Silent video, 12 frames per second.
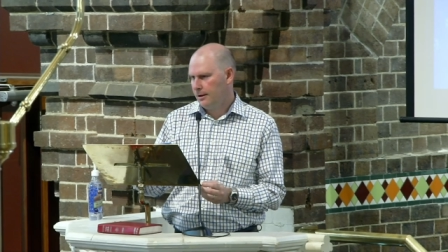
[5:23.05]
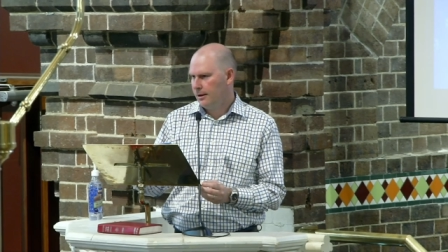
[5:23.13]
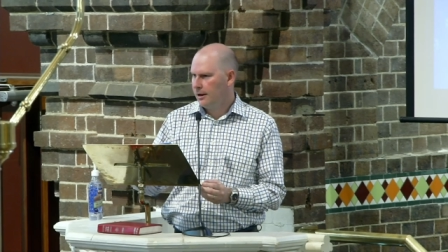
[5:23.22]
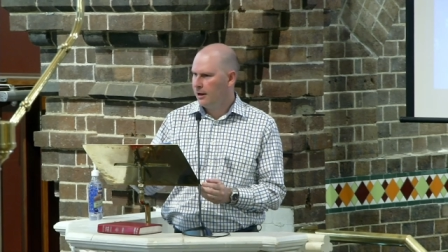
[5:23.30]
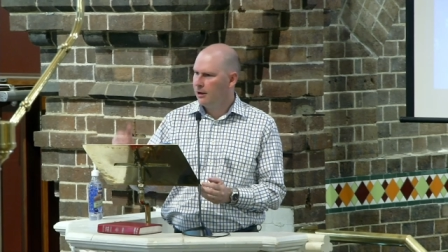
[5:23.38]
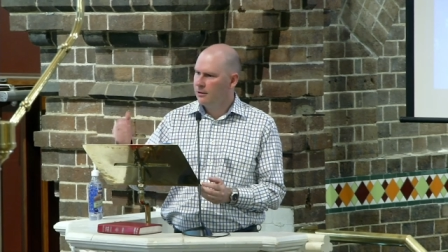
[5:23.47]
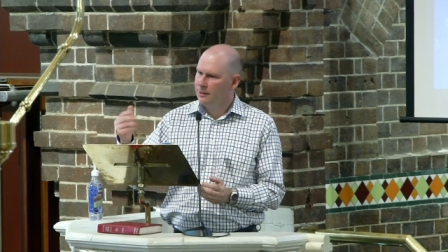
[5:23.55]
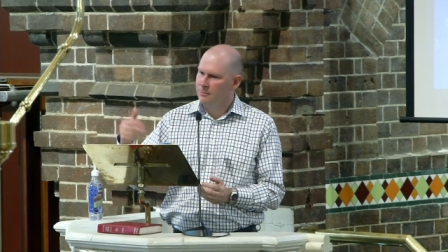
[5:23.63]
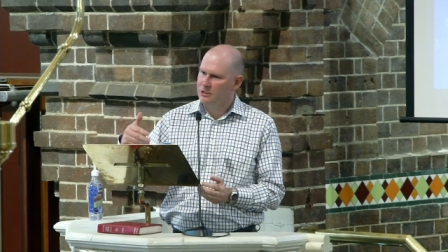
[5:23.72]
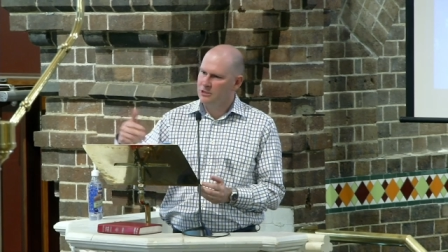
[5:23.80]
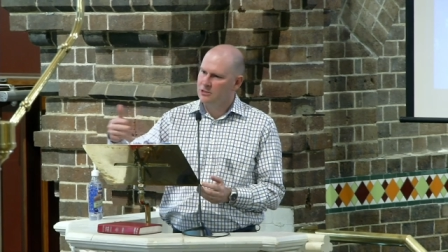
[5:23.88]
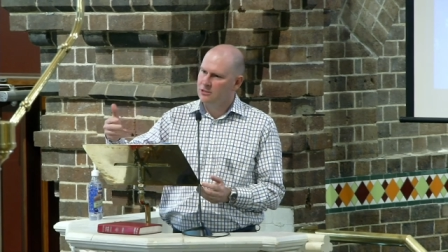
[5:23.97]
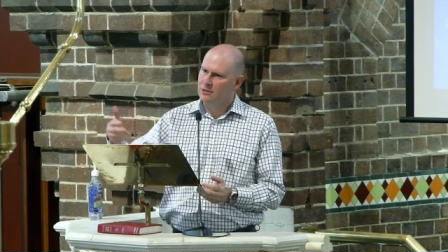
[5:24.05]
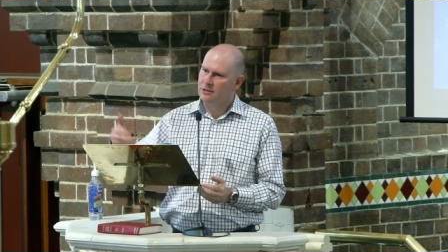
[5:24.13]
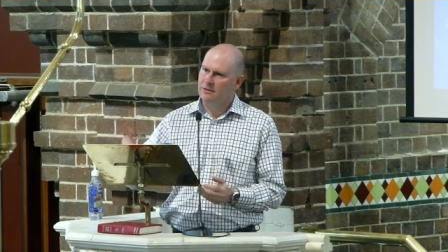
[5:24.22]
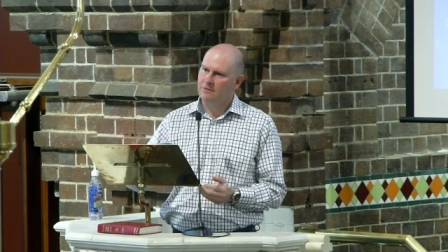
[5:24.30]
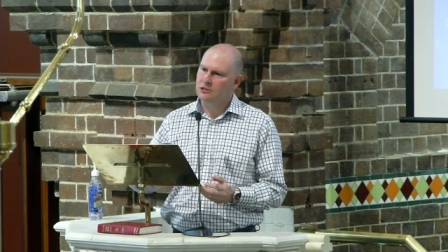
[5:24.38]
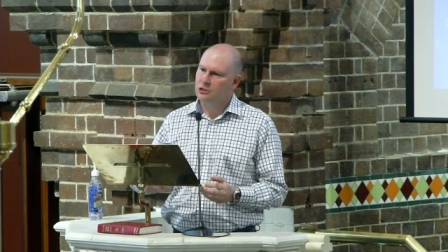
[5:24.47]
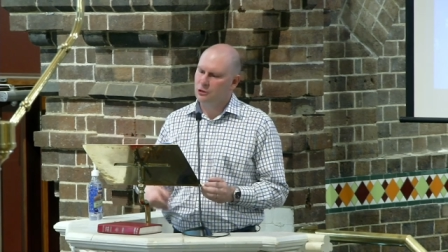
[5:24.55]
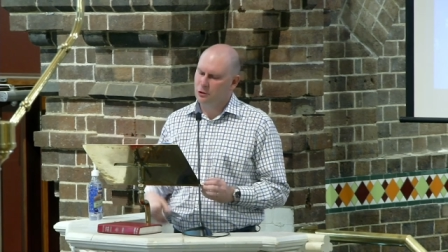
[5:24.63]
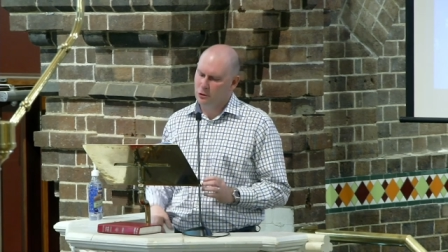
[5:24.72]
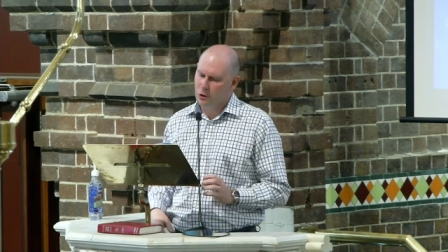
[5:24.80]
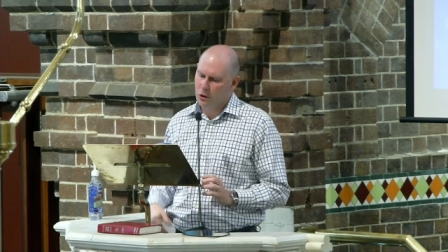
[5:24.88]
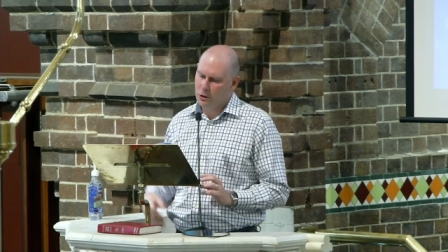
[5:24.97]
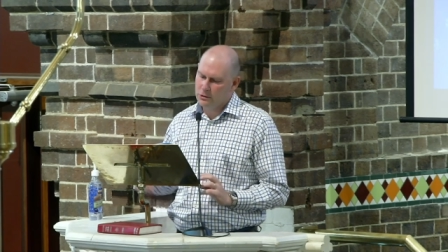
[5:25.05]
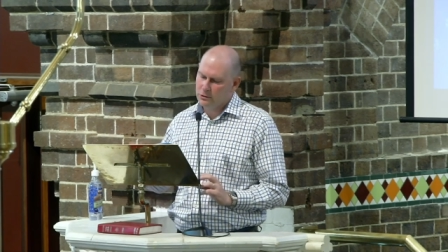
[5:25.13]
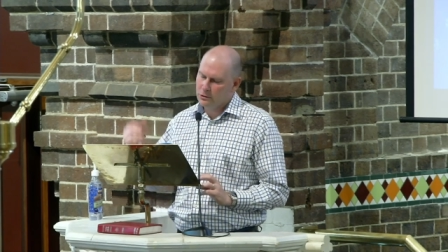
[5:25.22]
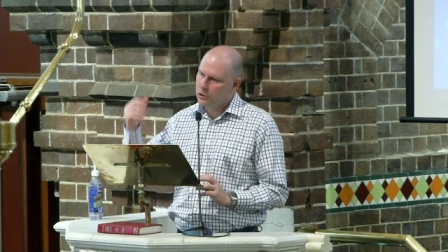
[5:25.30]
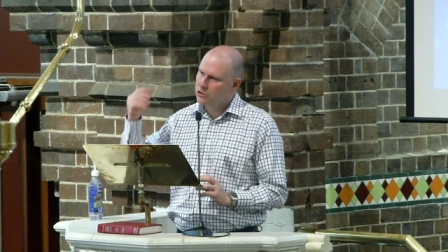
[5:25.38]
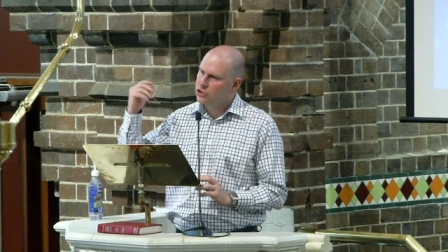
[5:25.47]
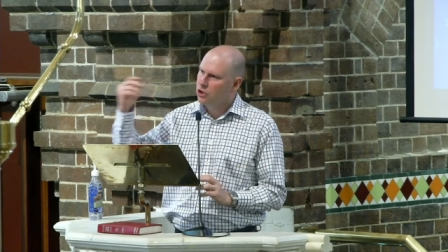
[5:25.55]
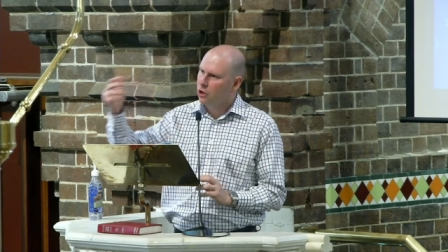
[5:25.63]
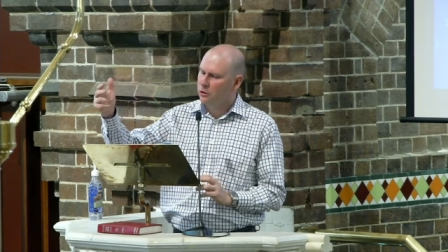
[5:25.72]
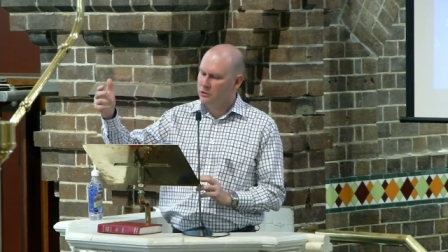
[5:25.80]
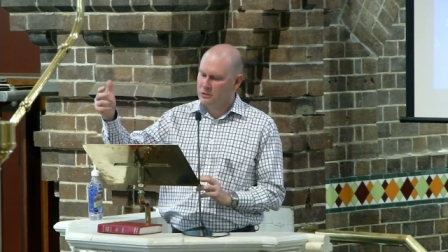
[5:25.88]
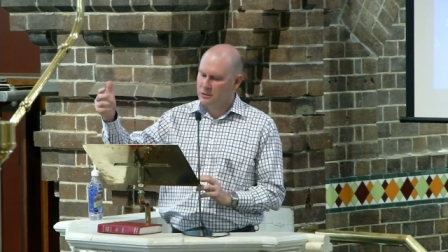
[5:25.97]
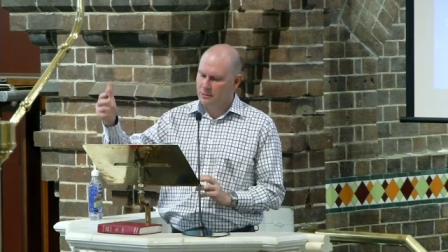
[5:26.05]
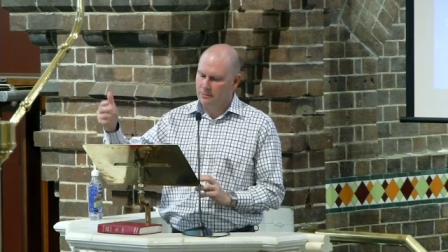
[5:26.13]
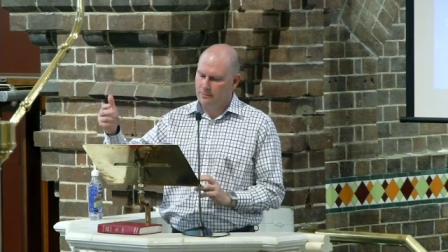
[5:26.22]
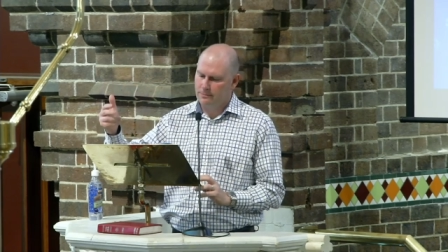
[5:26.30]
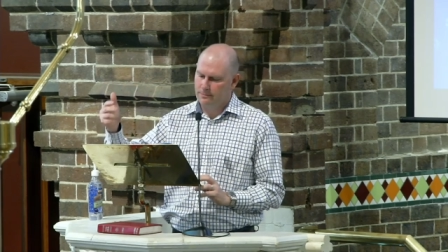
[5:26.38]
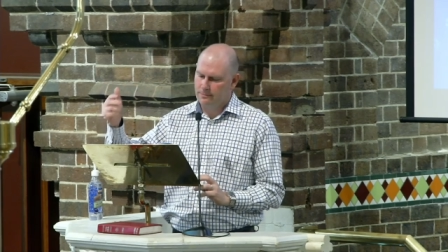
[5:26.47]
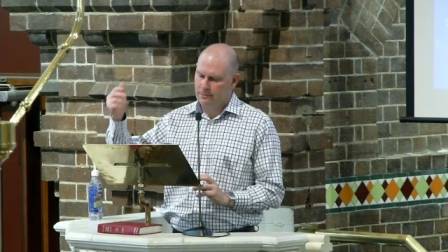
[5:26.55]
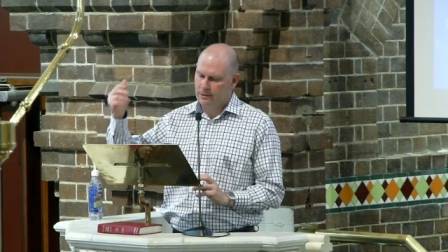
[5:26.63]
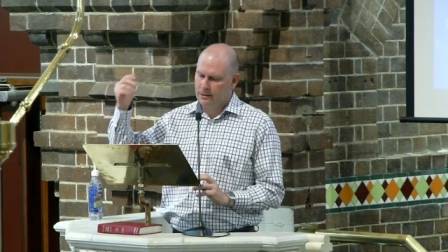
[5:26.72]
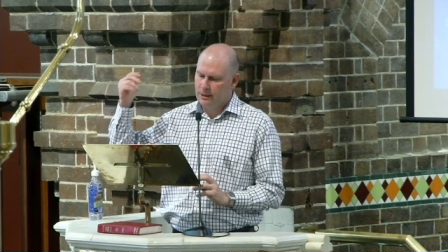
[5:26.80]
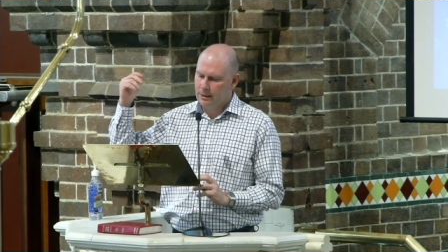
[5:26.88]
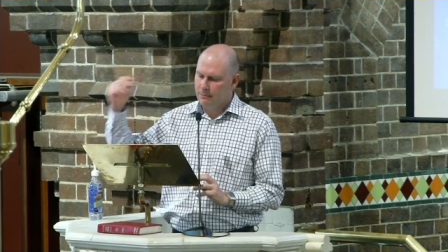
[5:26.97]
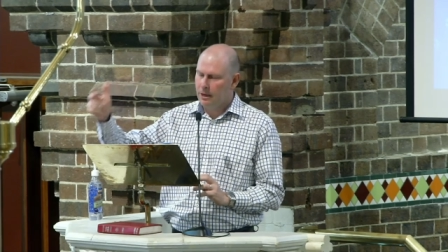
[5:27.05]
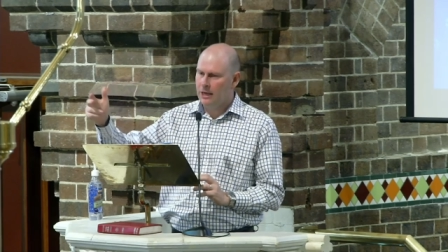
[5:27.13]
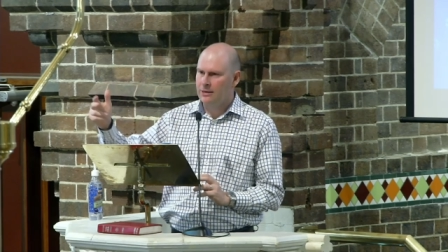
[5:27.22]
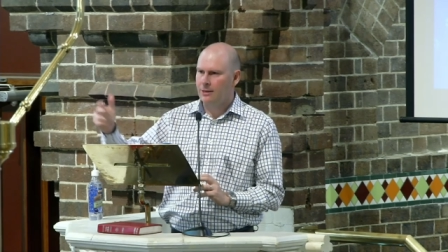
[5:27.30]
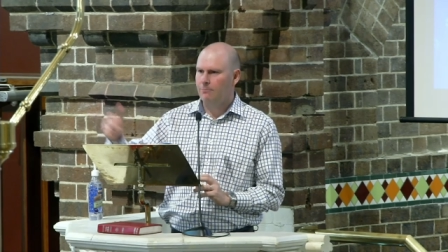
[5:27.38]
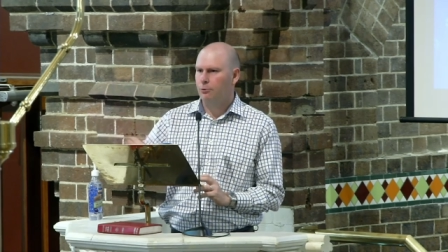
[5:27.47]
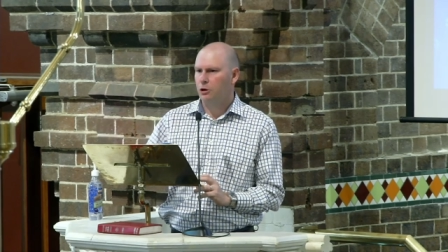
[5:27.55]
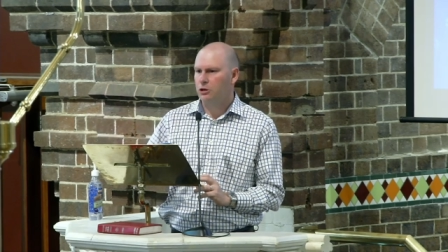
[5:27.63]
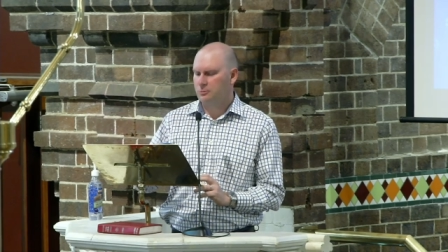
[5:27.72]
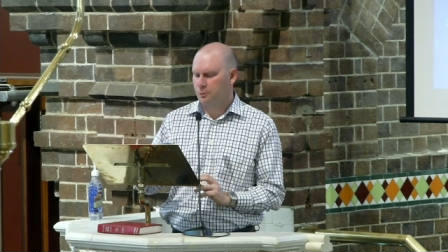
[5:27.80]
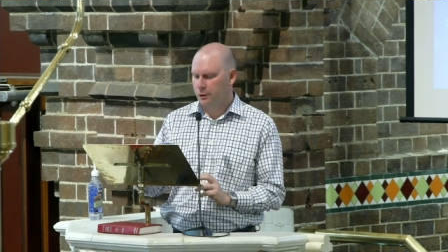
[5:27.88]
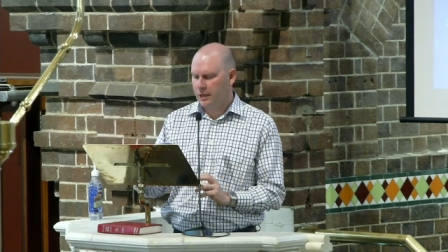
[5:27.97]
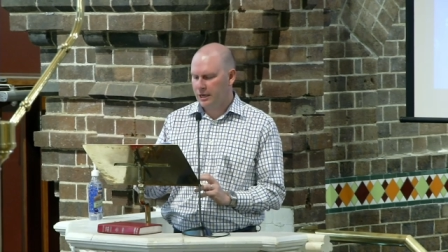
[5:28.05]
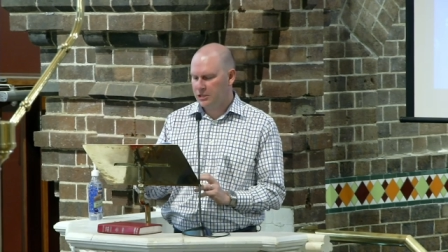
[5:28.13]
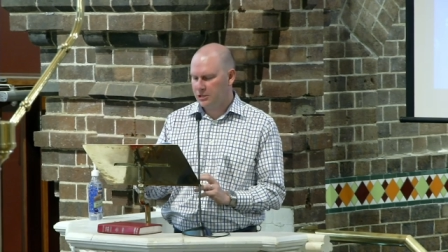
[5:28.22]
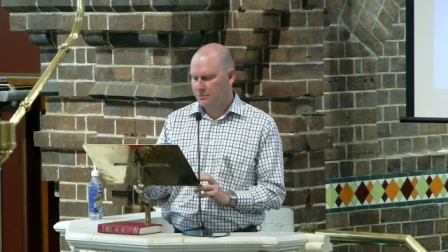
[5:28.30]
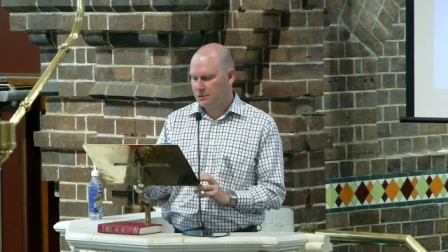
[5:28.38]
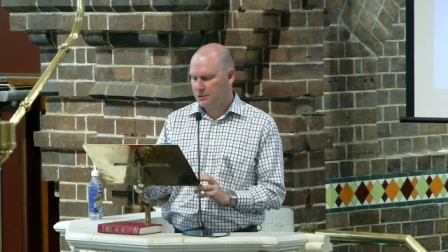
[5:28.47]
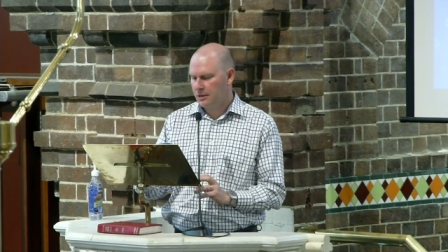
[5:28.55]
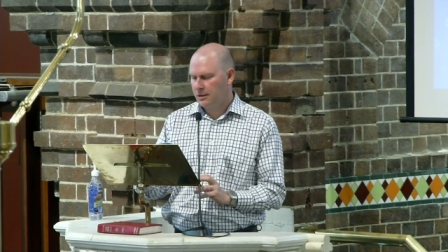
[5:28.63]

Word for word: Uh, let me just give it to you. God, God chose them he made them prosper in Egypt.